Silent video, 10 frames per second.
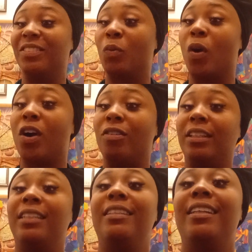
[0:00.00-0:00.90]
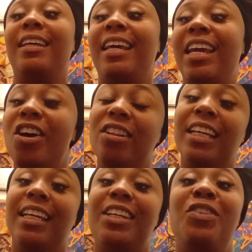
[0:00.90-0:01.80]
Work on it.
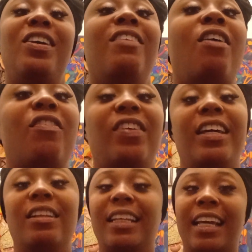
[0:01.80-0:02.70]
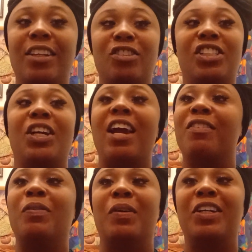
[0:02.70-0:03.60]
Healing. You give off a healing energy
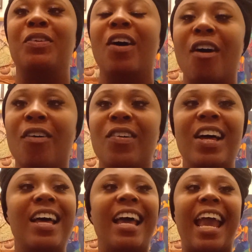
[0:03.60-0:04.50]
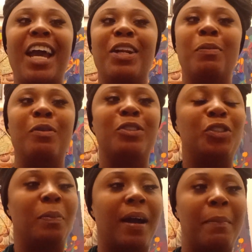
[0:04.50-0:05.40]
everywhere you go. Animals,
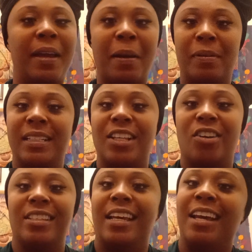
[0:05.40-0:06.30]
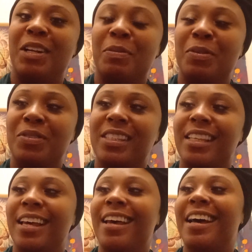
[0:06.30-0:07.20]
you might be able to talk to animals.
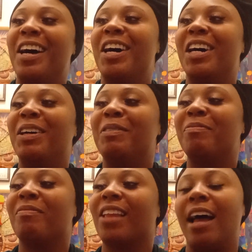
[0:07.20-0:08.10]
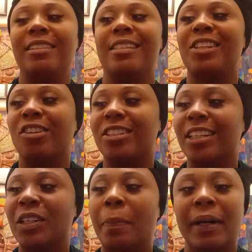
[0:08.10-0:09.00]
I just talked to a
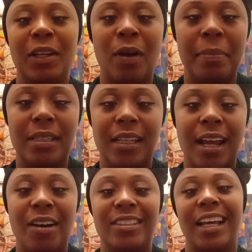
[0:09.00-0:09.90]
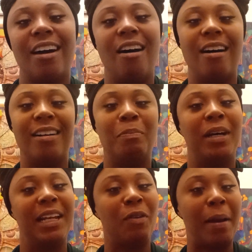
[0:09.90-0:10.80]
little bunny rabbit today. I was like, oh,
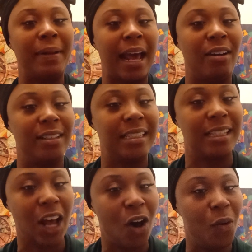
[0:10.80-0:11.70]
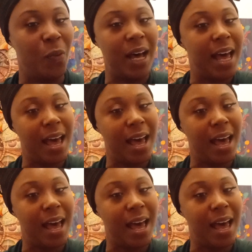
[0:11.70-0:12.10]
bunny rabbit out in the snow? What?